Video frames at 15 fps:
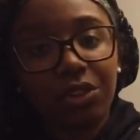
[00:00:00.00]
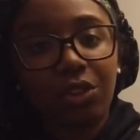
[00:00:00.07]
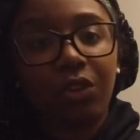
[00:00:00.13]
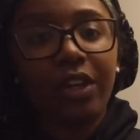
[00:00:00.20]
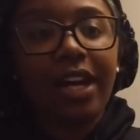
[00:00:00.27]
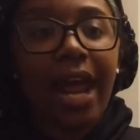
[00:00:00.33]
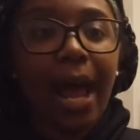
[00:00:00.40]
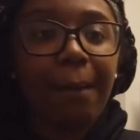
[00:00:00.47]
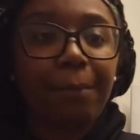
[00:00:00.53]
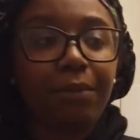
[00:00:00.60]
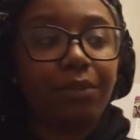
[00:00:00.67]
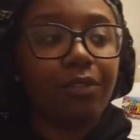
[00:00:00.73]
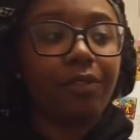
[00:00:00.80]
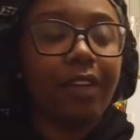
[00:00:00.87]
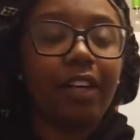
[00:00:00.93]
Green
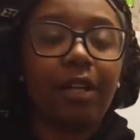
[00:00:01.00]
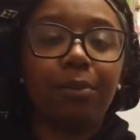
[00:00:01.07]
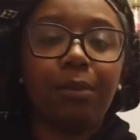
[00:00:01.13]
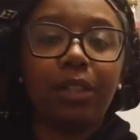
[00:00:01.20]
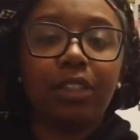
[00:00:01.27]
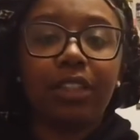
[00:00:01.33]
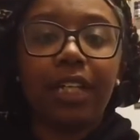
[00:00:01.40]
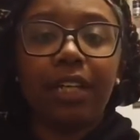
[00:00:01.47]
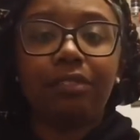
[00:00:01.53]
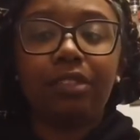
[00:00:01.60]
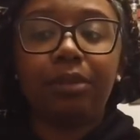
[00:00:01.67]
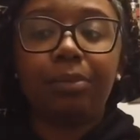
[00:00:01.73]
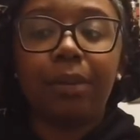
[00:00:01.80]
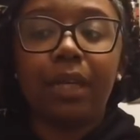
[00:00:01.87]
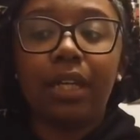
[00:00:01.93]
apple very much
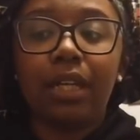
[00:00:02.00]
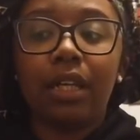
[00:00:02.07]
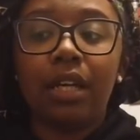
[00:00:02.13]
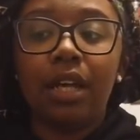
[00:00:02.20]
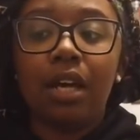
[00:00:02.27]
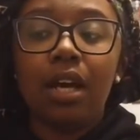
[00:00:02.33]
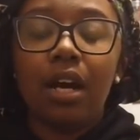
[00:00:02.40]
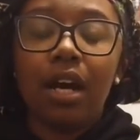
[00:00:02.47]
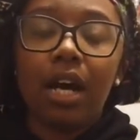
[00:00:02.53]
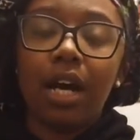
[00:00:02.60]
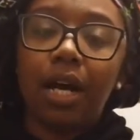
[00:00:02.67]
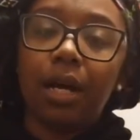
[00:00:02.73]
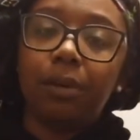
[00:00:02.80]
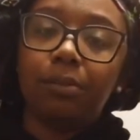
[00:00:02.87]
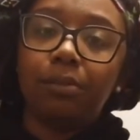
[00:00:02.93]
gives me
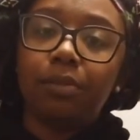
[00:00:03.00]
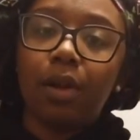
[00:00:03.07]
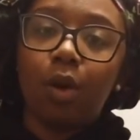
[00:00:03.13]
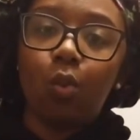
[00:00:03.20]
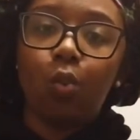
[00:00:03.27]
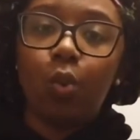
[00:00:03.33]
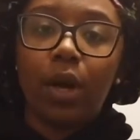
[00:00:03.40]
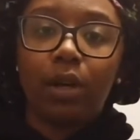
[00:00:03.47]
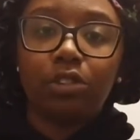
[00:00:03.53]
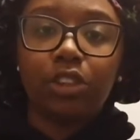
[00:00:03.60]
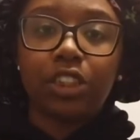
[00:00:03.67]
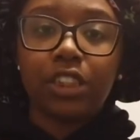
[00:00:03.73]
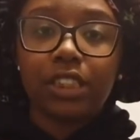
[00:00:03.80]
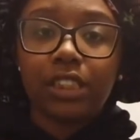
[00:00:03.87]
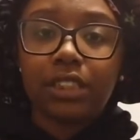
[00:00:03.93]
um,
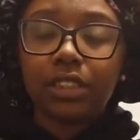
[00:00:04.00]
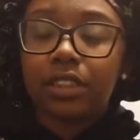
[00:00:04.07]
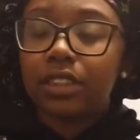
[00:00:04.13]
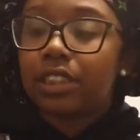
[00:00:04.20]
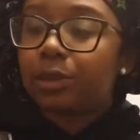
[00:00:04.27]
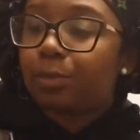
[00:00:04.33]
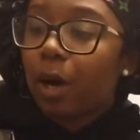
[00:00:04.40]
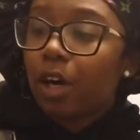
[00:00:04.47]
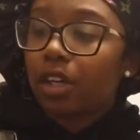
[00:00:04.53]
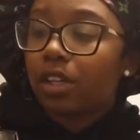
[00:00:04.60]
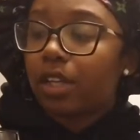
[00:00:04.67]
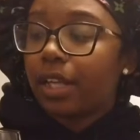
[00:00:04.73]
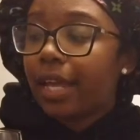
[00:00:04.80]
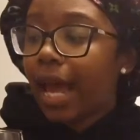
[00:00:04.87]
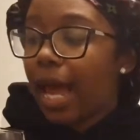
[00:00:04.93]
Welch's
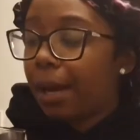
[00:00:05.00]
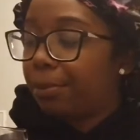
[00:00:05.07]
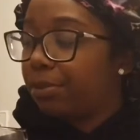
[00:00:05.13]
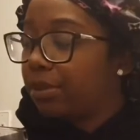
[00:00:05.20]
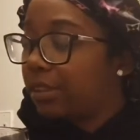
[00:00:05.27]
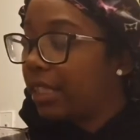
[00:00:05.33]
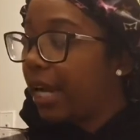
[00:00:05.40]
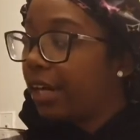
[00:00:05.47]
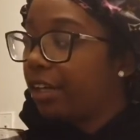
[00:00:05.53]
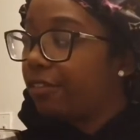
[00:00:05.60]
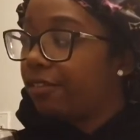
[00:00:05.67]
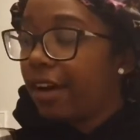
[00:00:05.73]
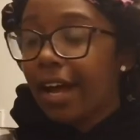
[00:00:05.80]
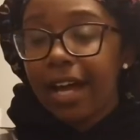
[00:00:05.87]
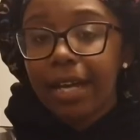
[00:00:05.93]
sparkling apple cider
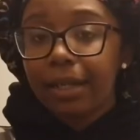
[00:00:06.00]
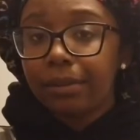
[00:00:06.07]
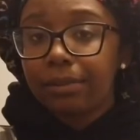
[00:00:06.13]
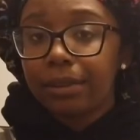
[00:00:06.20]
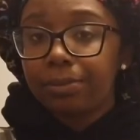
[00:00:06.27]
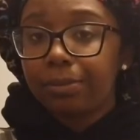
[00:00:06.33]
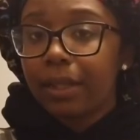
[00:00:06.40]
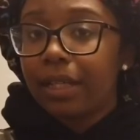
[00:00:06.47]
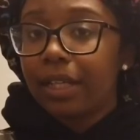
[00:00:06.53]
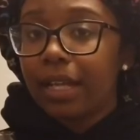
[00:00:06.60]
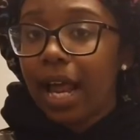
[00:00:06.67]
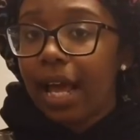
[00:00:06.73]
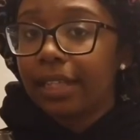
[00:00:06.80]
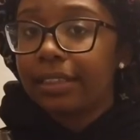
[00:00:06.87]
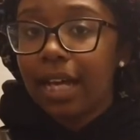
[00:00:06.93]
vibes. But it
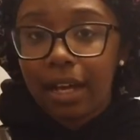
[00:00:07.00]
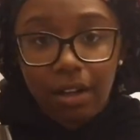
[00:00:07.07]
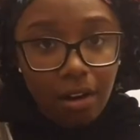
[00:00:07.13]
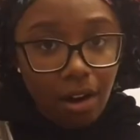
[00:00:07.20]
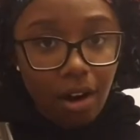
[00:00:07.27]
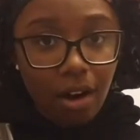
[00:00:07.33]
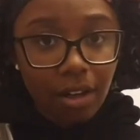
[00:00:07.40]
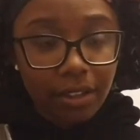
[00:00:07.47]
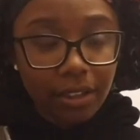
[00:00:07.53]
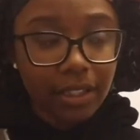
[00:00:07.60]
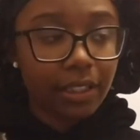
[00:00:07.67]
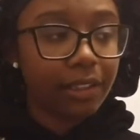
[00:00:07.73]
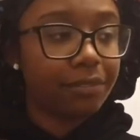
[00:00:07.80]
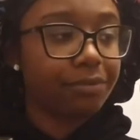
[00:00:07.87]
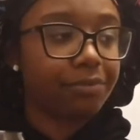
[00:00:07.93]
has alcohol in it.